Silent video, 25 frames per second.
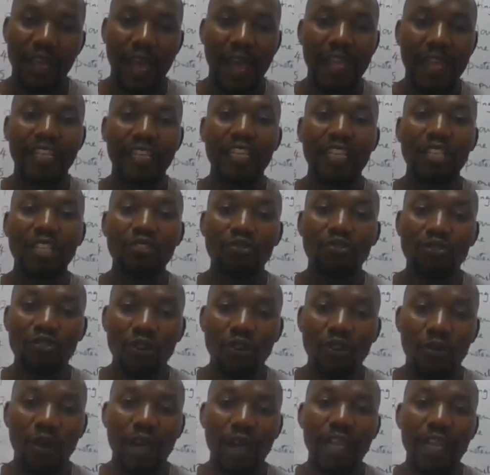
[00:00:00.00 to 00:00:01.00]
I need to
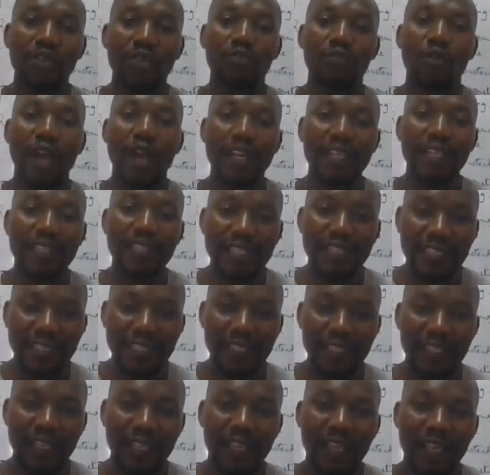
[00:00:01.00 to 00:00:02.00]
know why you want it,
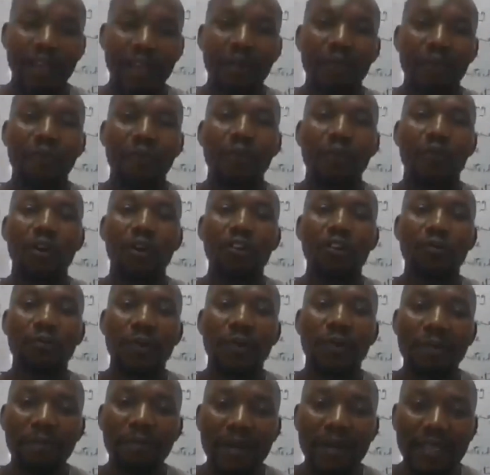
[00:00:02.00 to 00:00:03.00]
for what
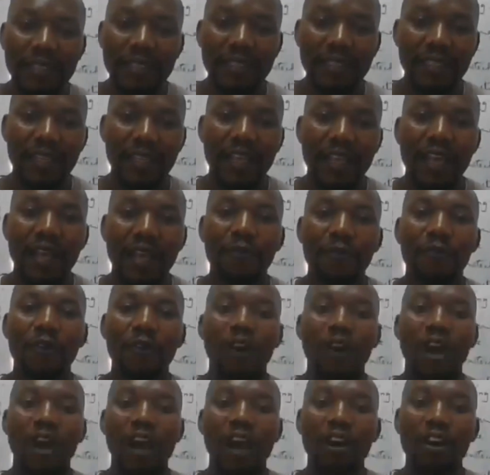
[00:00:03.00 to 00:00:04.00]
purpose,
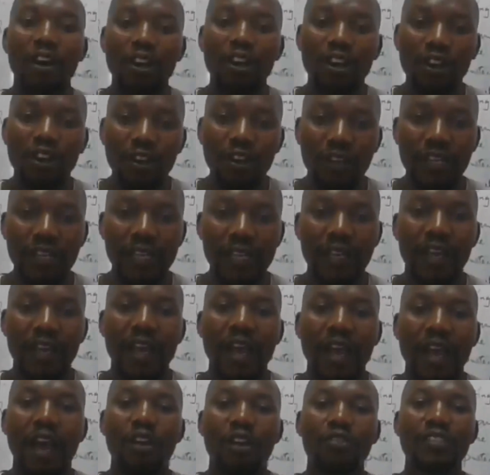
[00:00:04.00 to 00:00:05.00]
for how long,
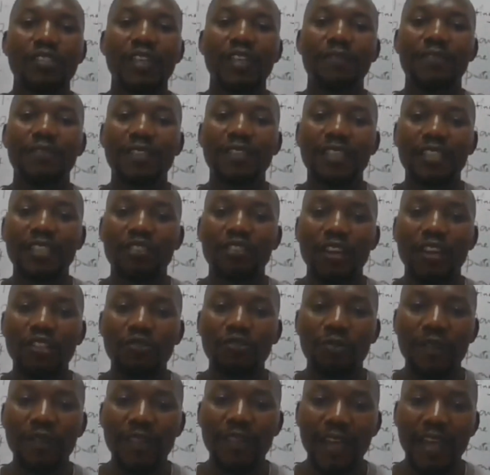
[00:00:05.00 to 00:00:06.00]
how safe is it going
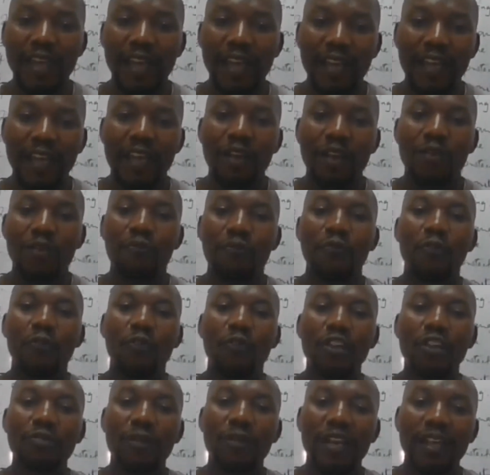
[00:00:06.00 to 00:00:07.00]
to be there, for
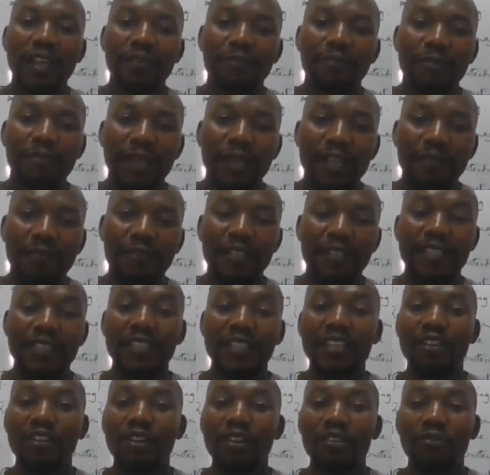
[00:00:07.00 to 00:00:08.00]
what benefit
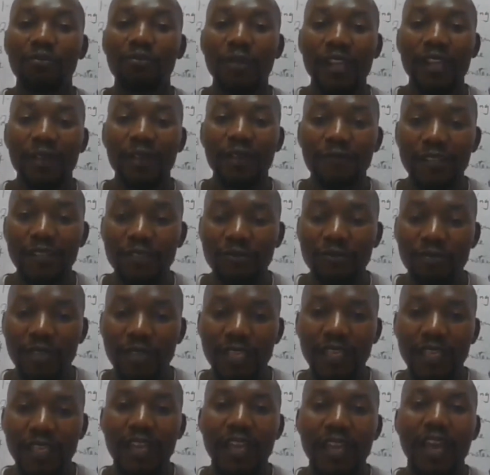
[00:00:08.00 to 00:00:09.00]
is it going to benefit
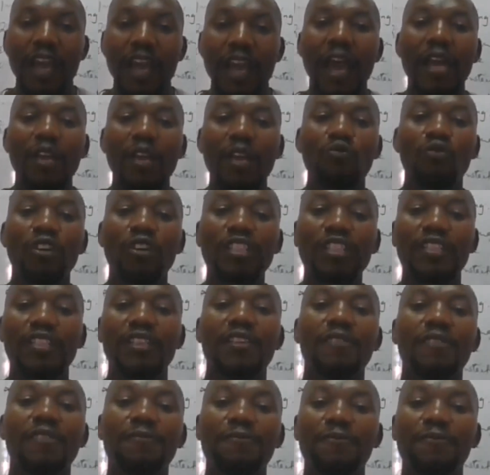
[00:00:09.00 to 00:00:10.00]
me, and
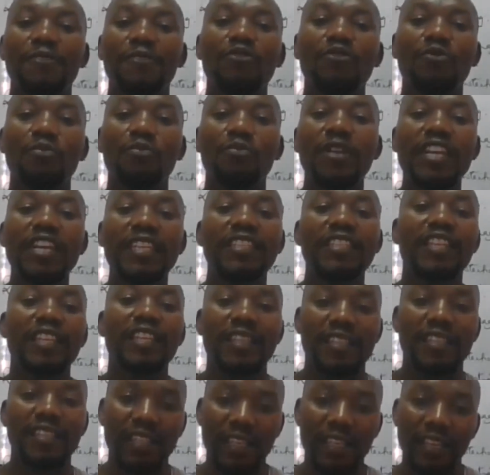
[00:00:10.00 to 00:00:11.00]
what if you breach
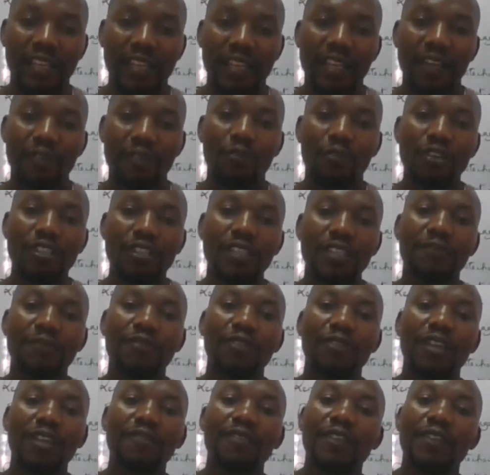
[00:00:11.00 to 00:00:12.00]
it? What if
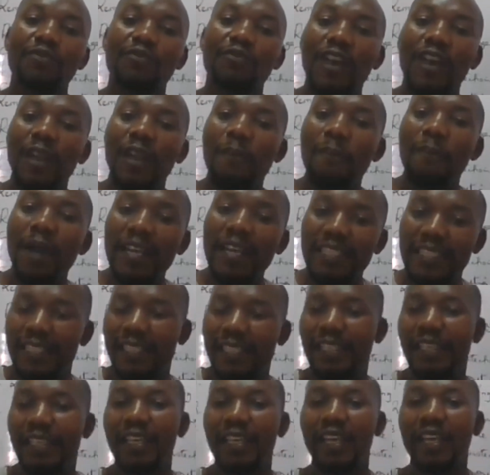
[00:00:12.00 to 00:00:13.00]
you give it to third
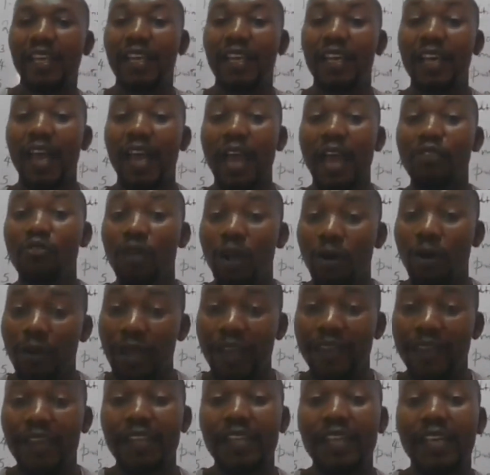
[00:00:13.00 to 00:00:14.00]
party? Are you
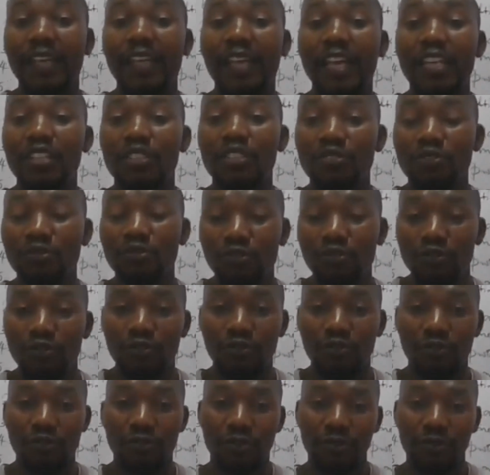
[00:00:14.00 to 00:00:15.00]
aware that I can sue
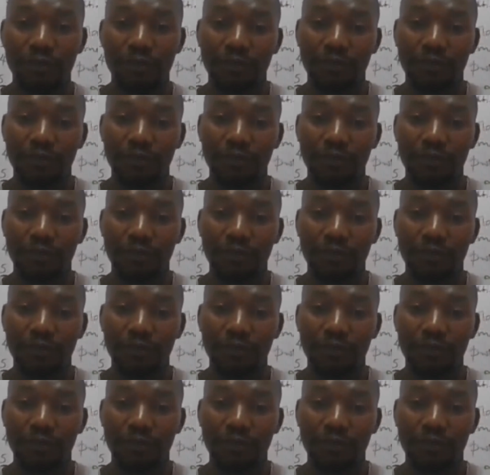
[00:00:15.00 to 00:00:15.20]
you?